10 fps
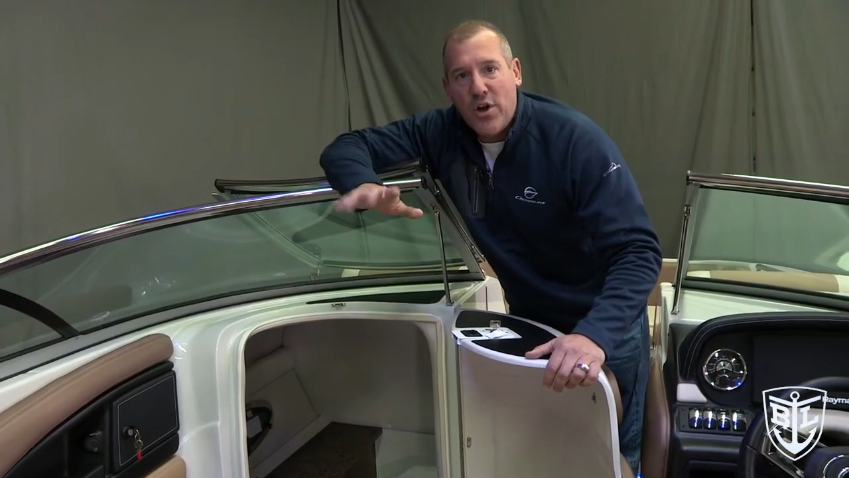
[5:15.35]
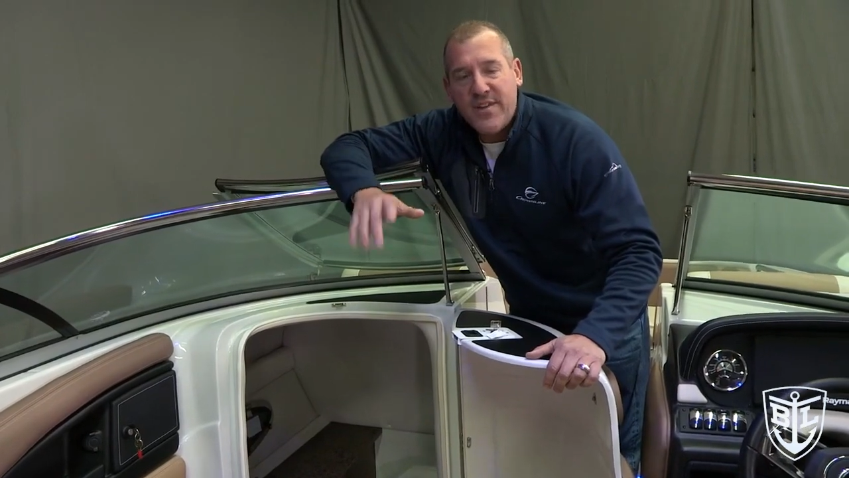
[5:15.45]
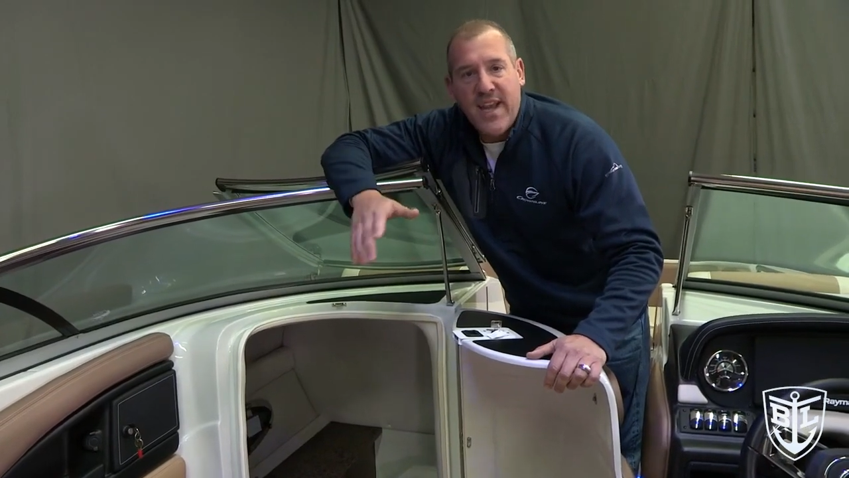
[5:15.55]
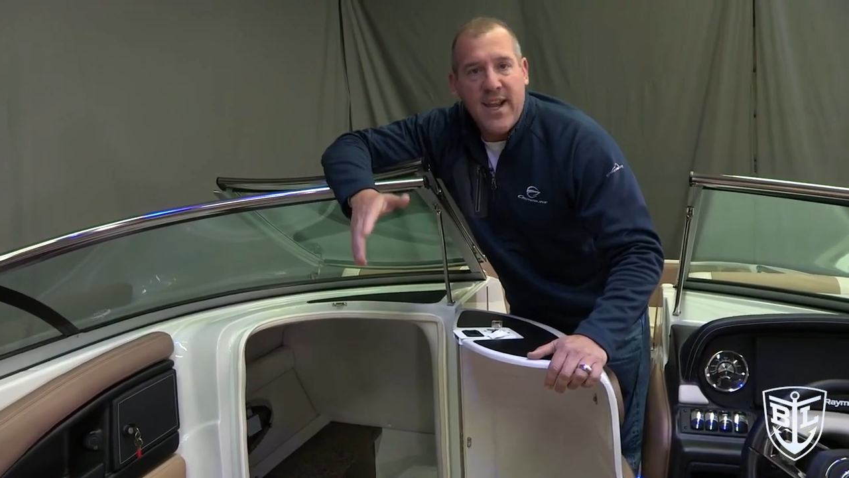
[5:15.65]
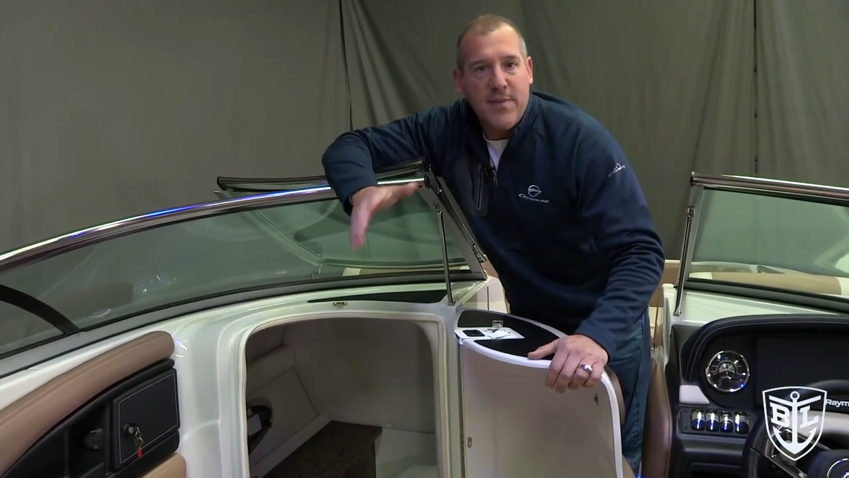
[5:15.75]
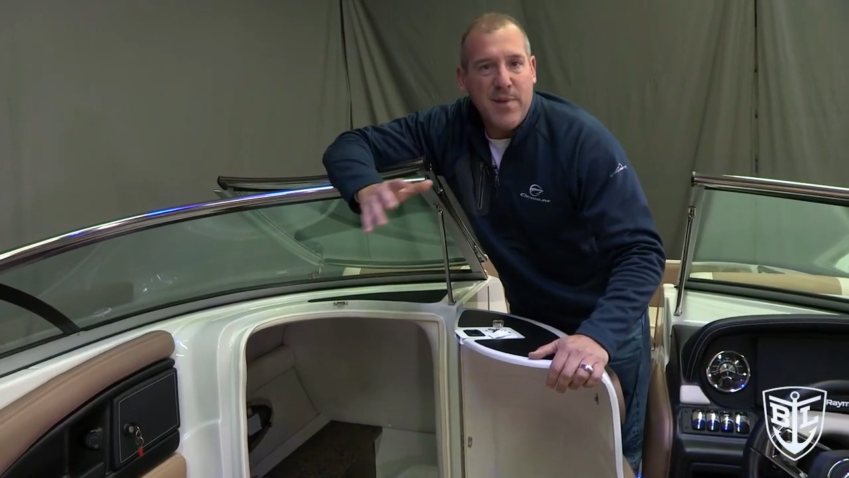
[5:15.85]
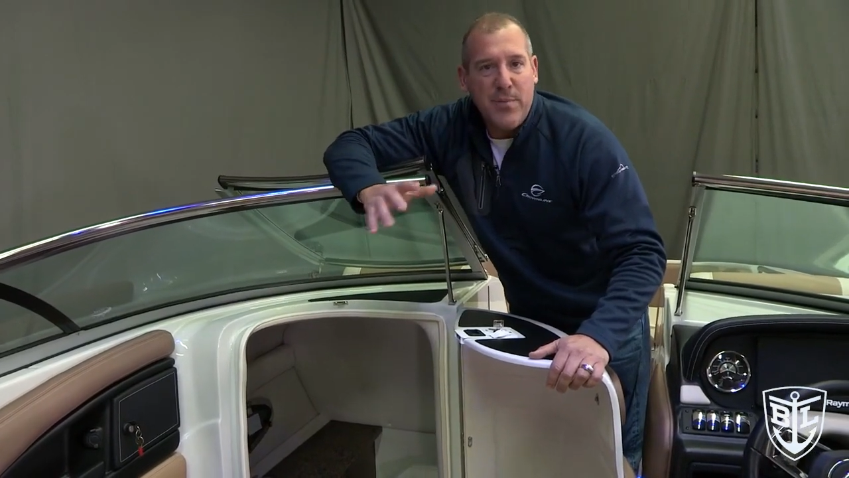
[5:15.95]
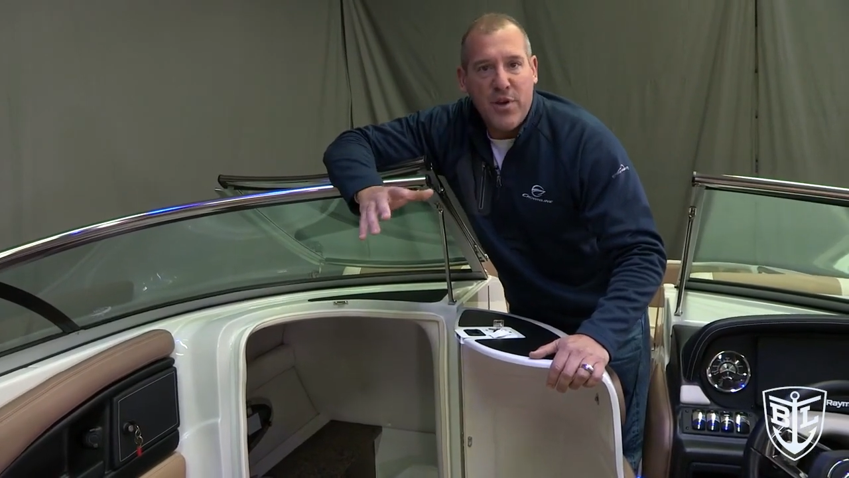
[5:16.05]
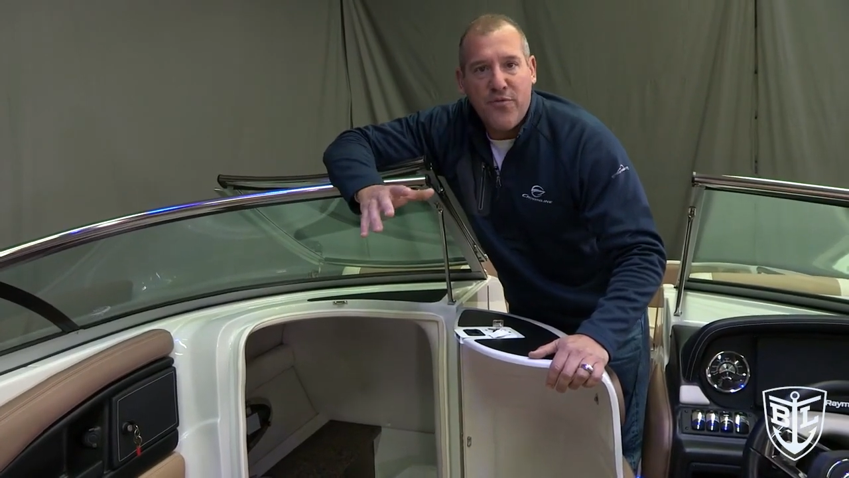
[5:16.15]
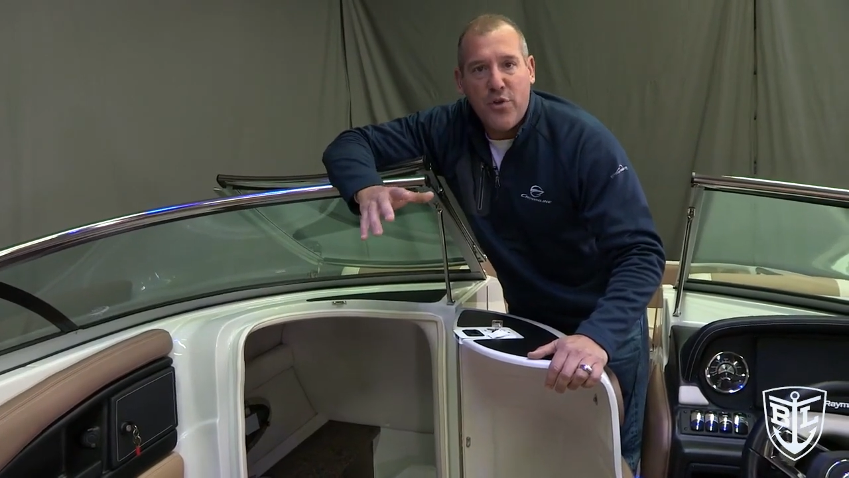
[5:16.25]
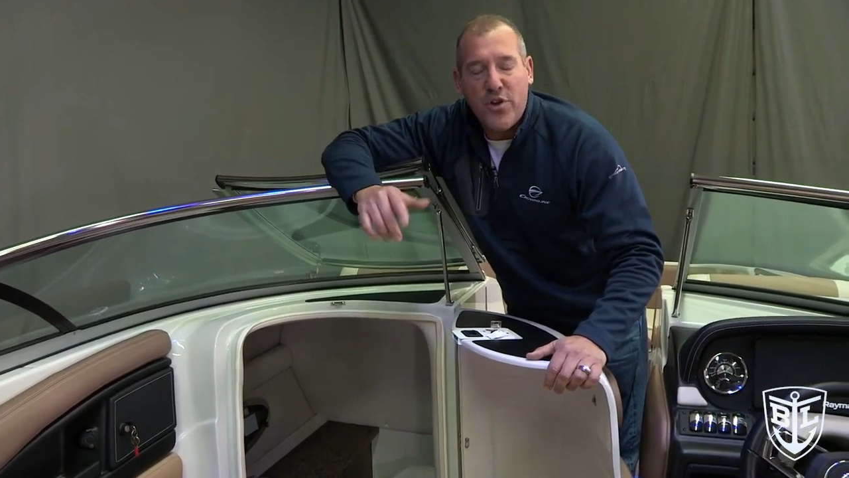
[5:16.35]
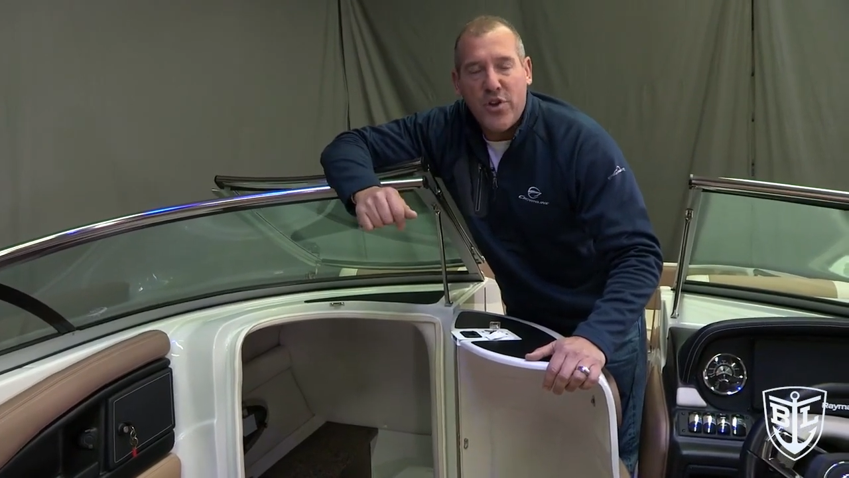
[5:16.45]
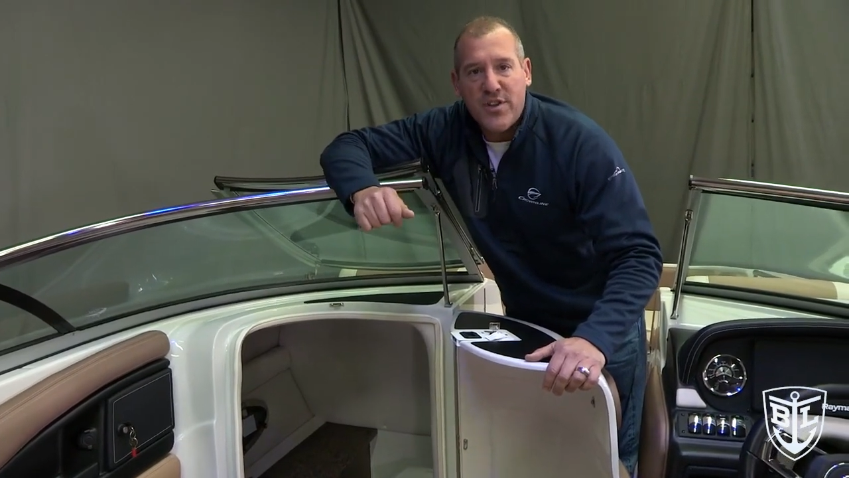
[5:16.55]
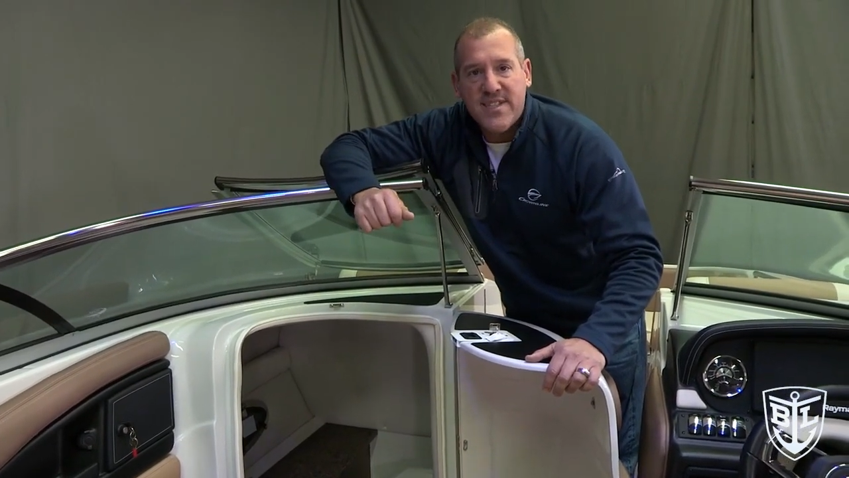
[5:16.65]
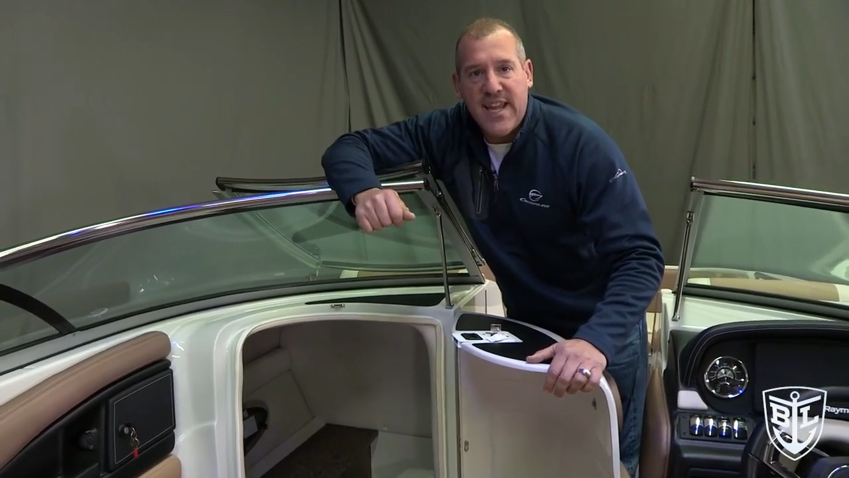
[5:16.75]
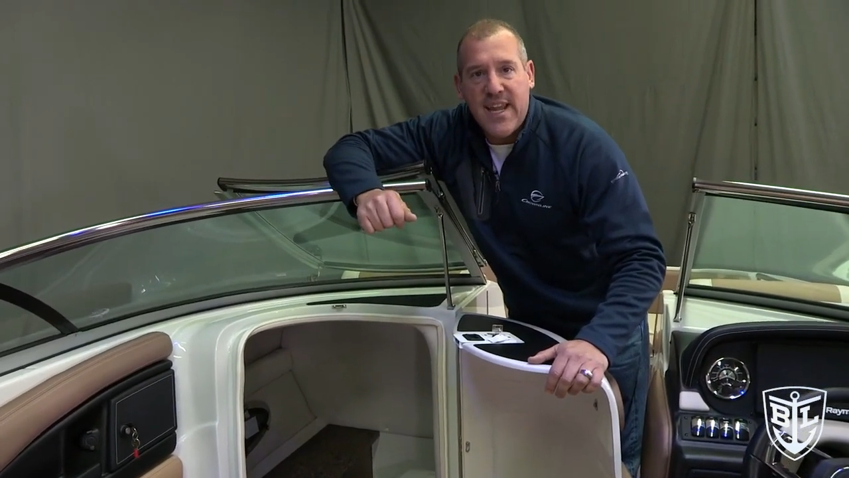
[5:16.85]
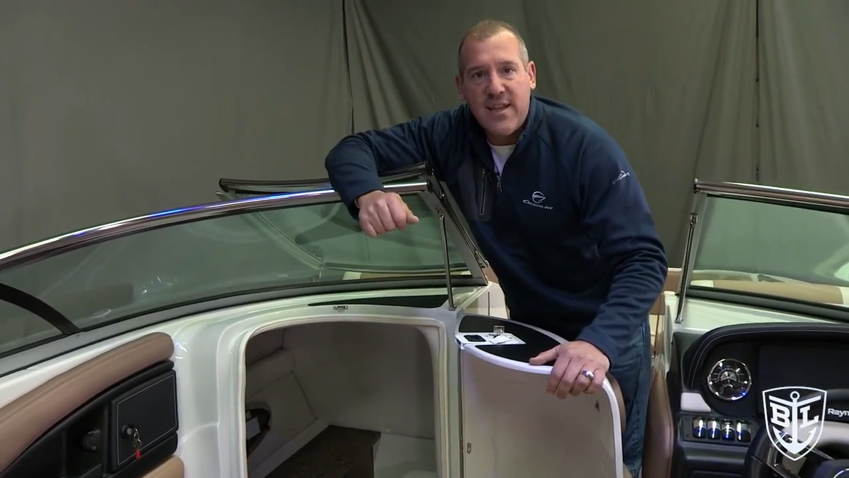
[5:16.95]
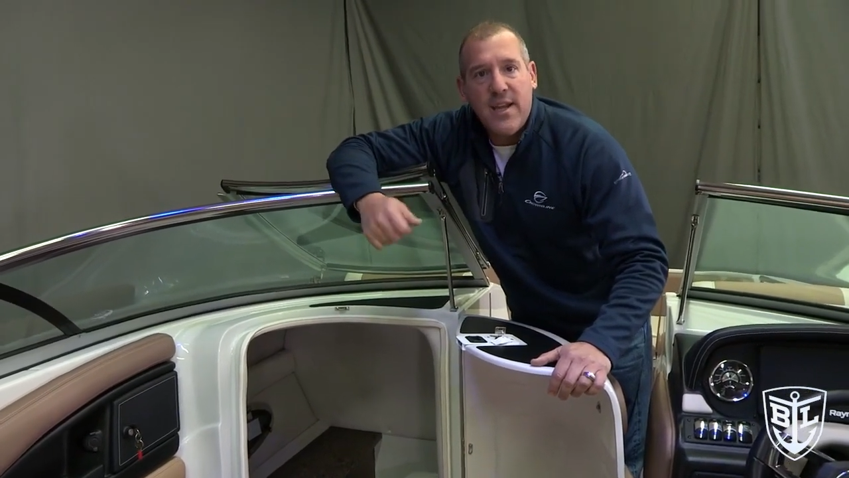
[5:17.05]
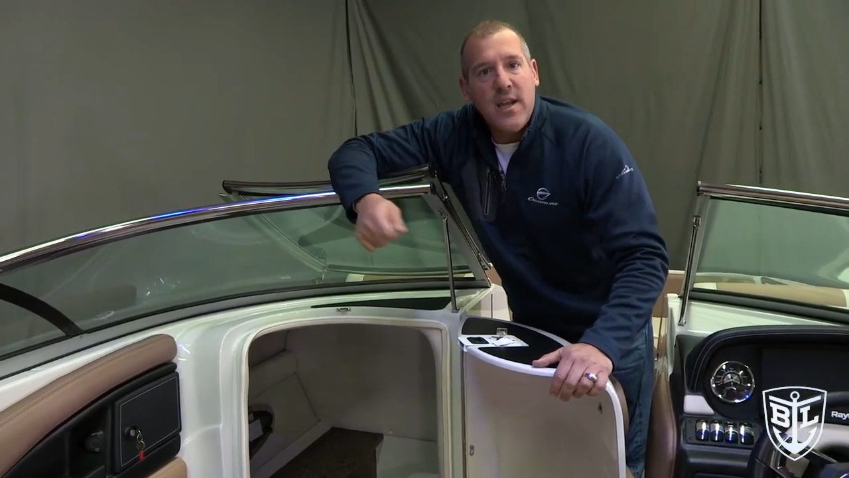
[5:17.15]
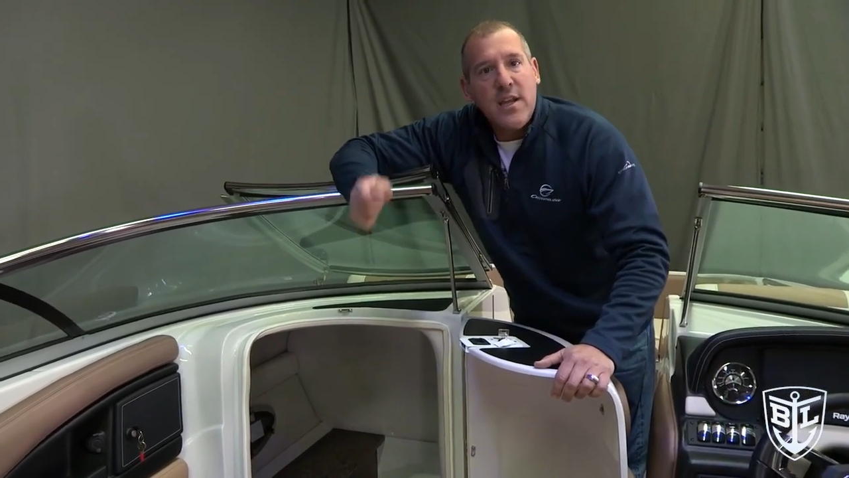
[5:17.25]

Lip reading: all day and maybe you're full of little sand.